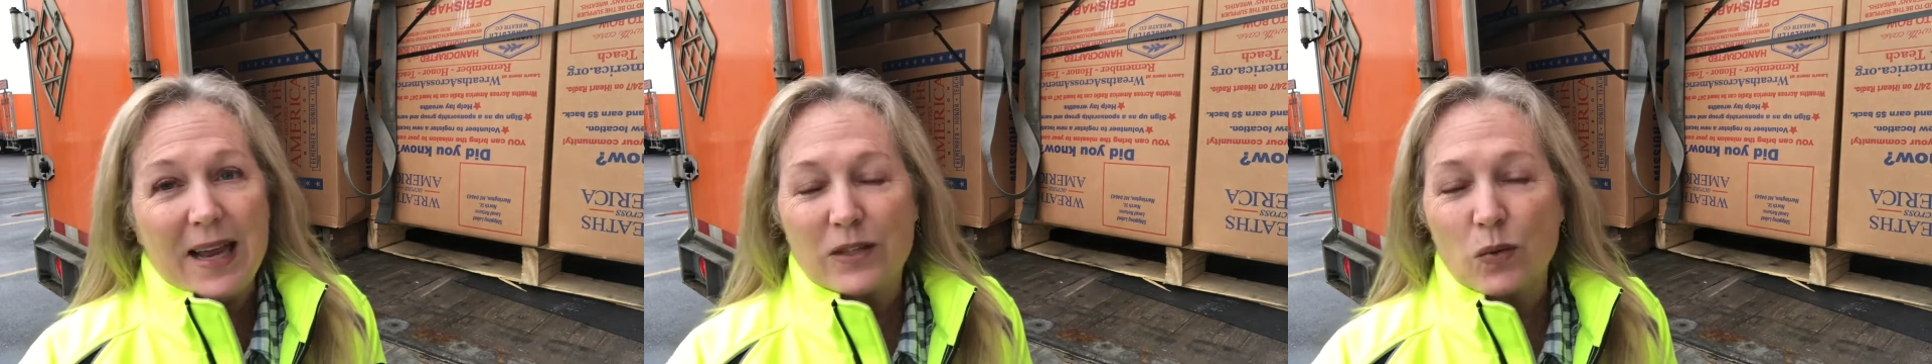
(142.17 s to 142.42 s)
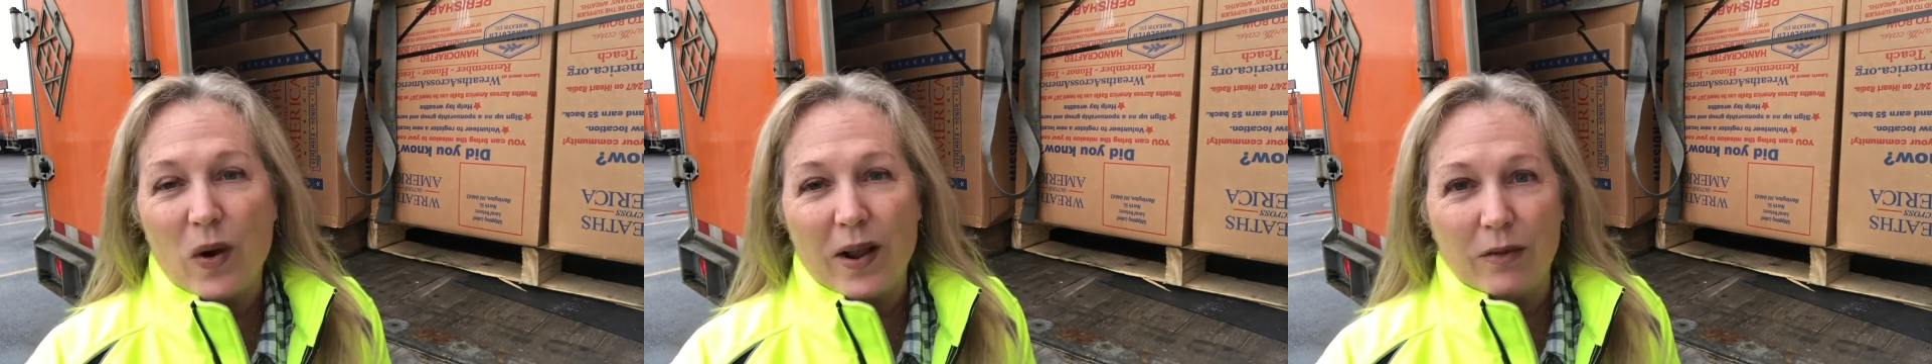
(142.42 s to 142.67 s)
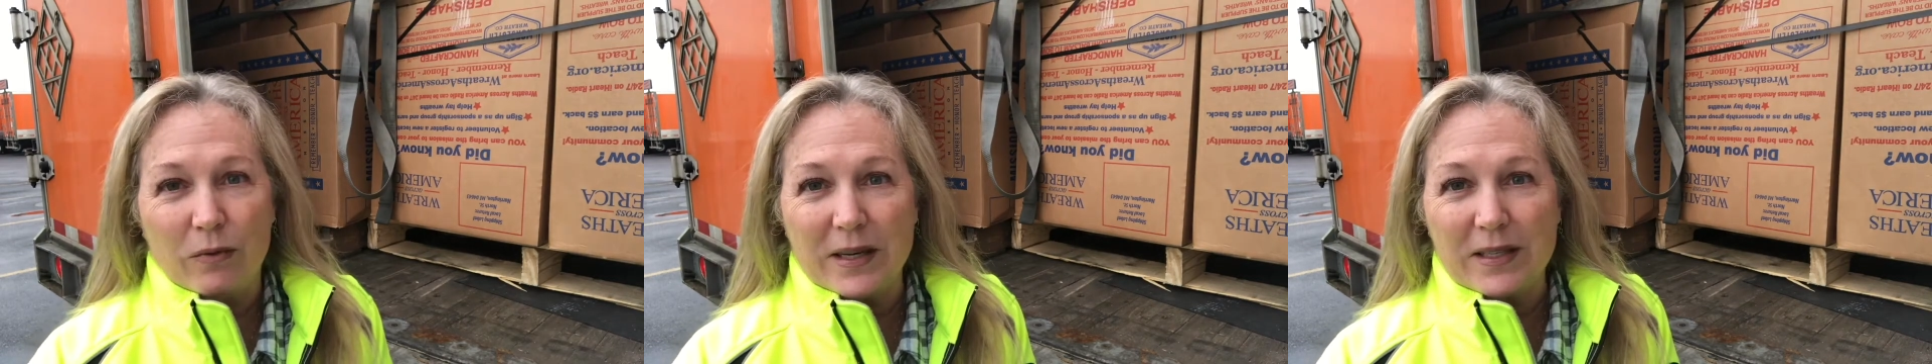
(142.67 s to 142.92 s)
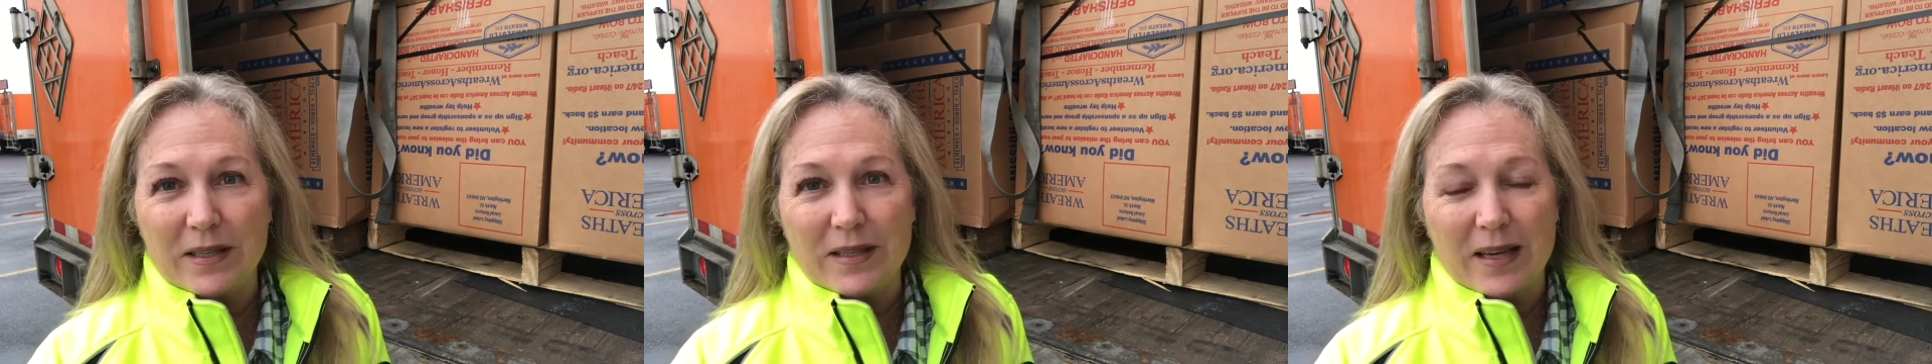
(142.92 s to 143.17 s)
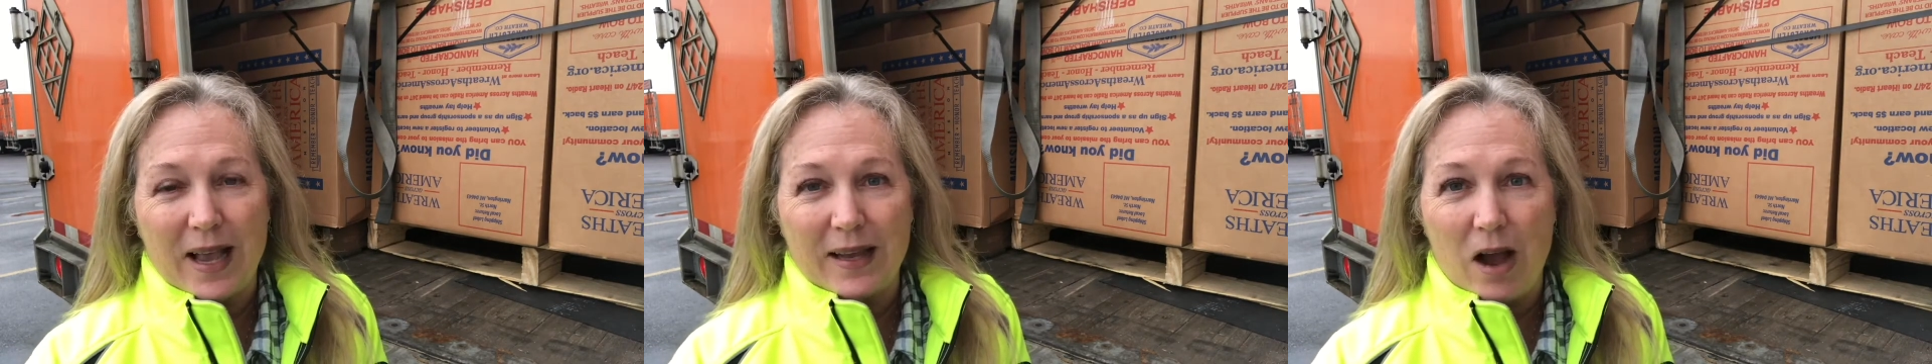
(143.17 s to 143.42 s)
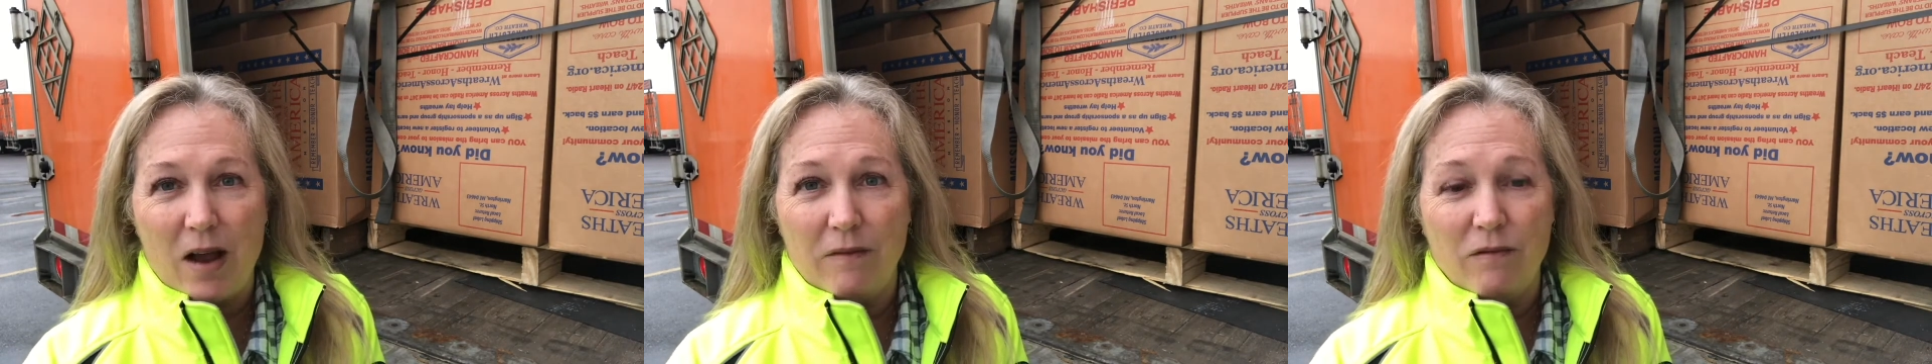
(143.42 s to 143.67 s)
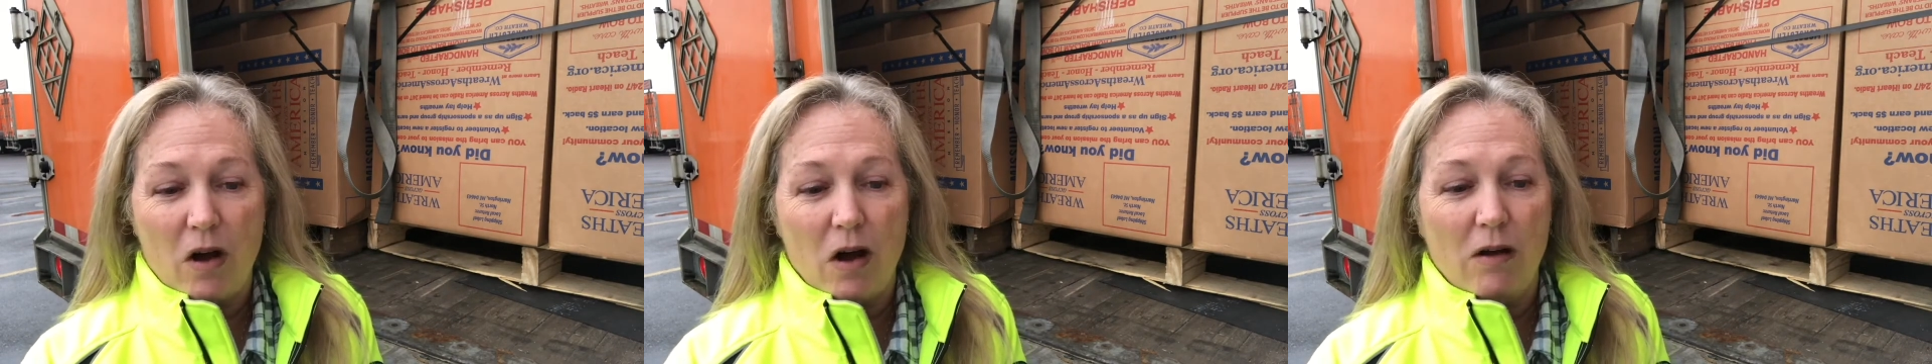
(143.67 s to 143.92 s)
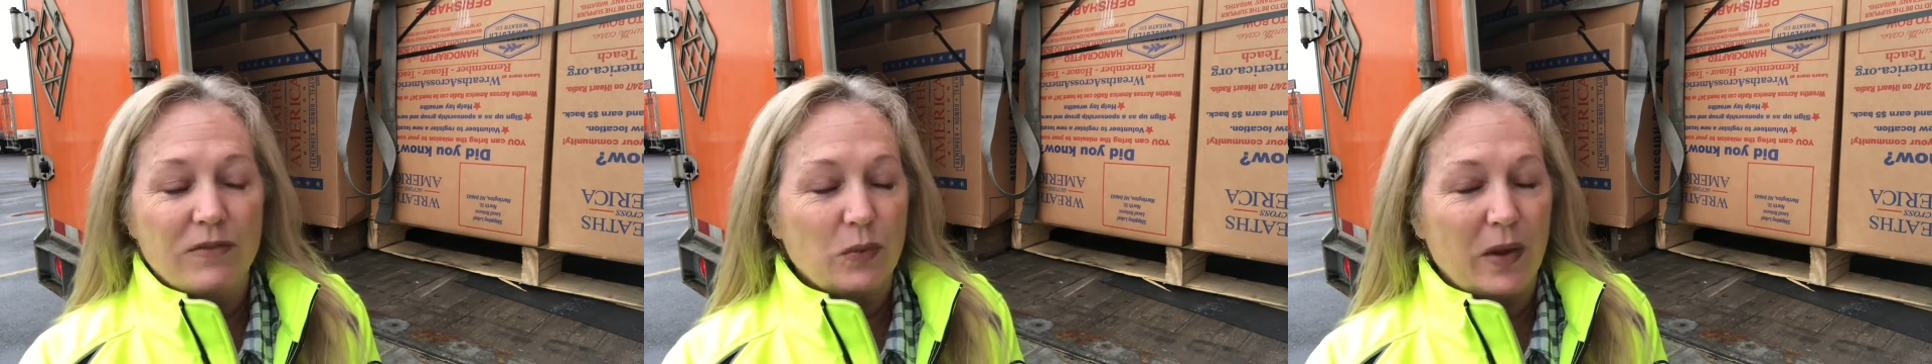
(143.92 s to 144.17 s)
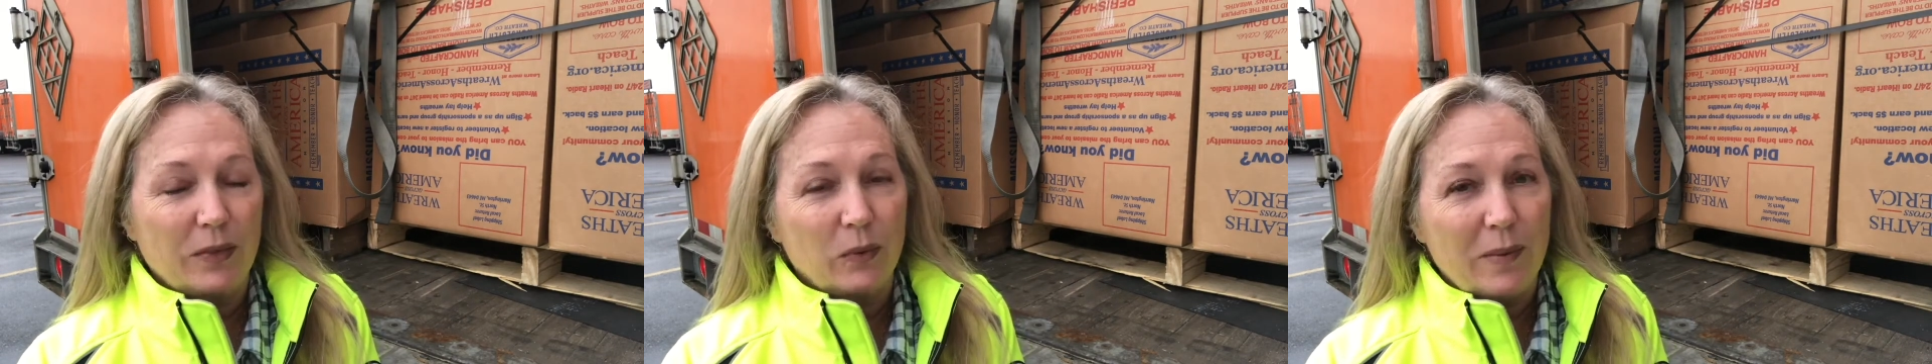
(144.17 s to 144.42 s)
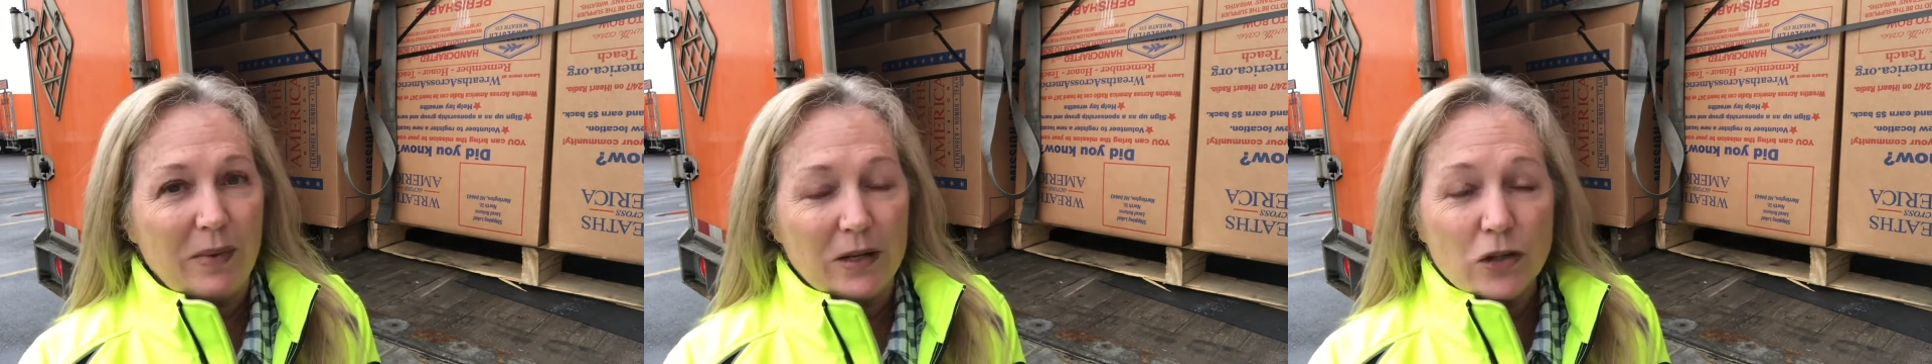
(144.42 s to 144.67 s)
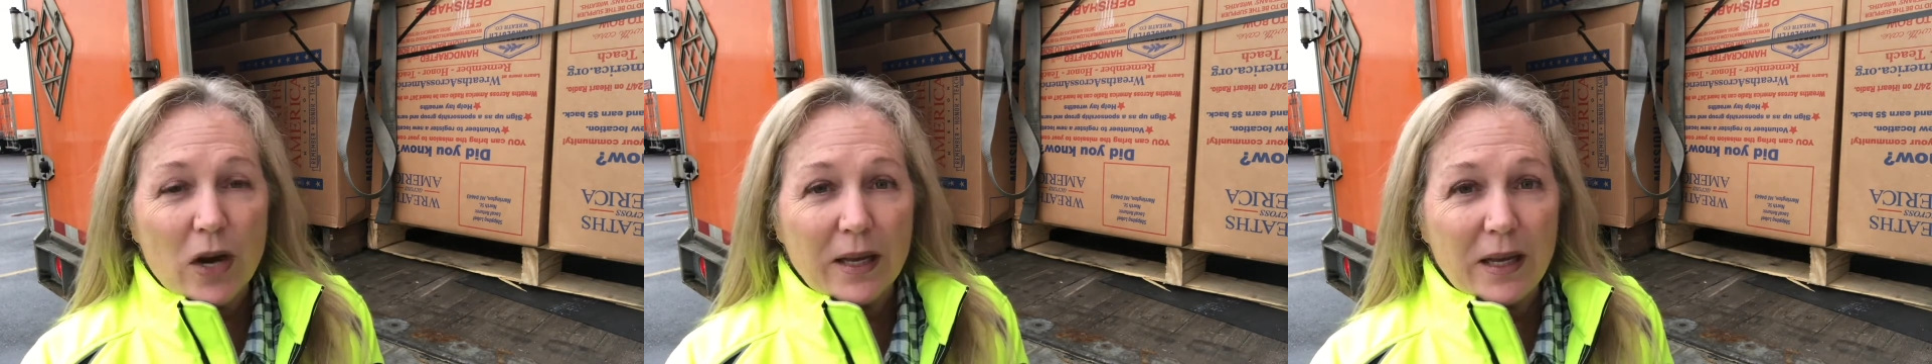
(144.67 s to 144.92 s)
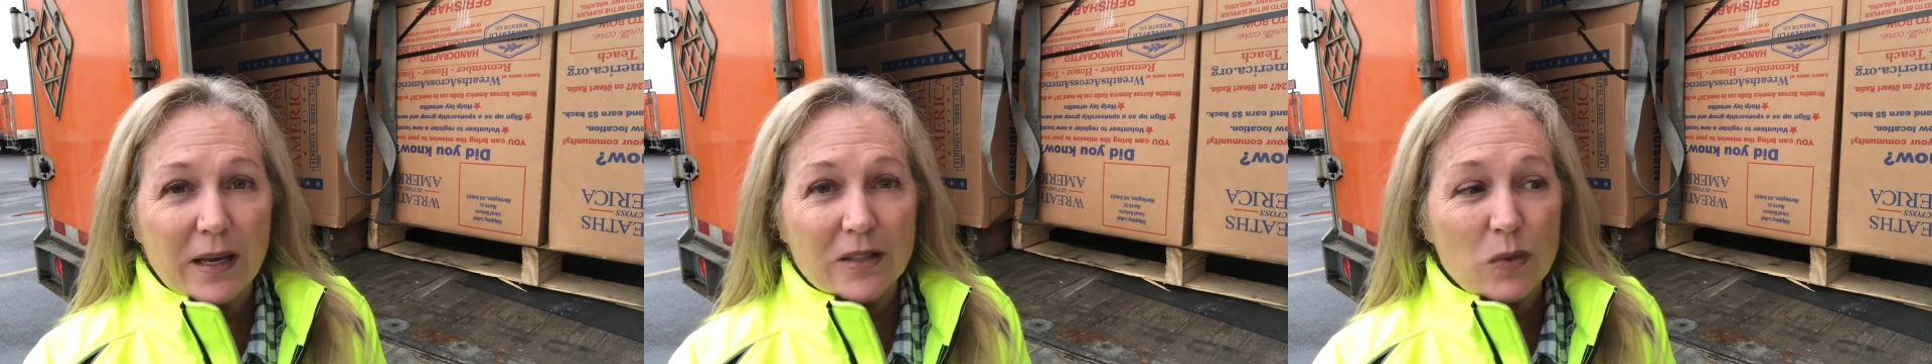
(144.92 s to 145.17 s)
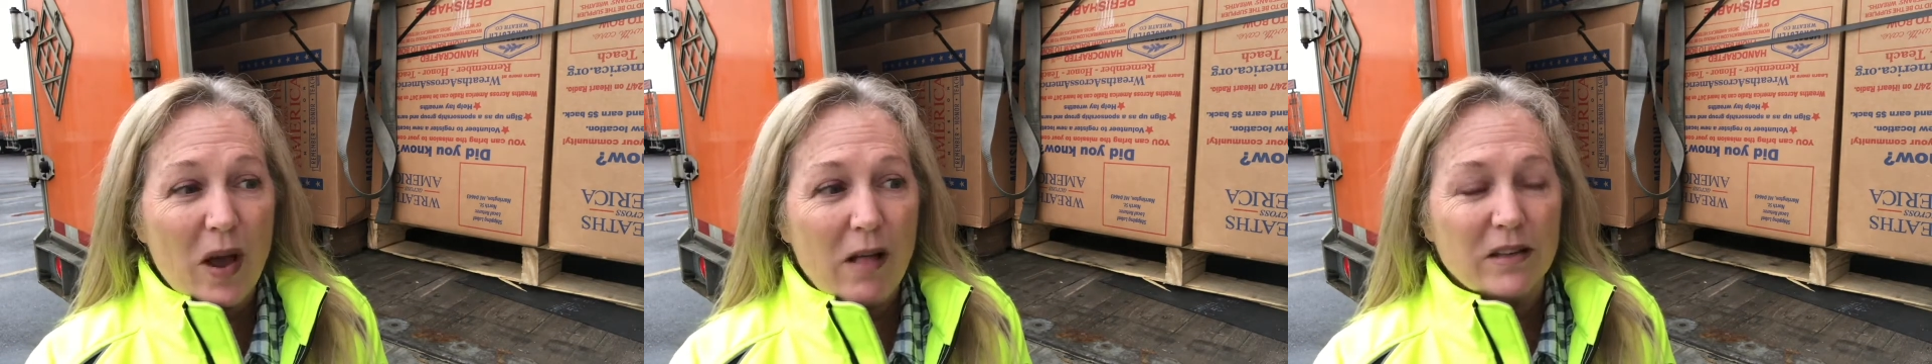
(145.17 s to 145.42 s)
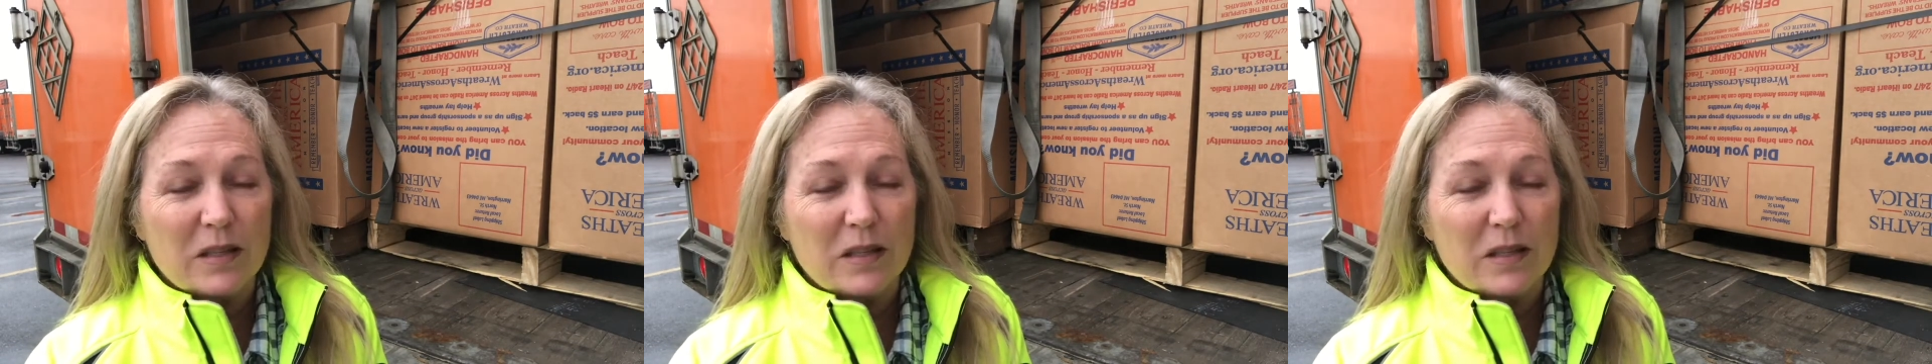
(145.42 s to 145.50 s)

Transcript: It's one of the reasons that I got involved with Women in Trucking as well,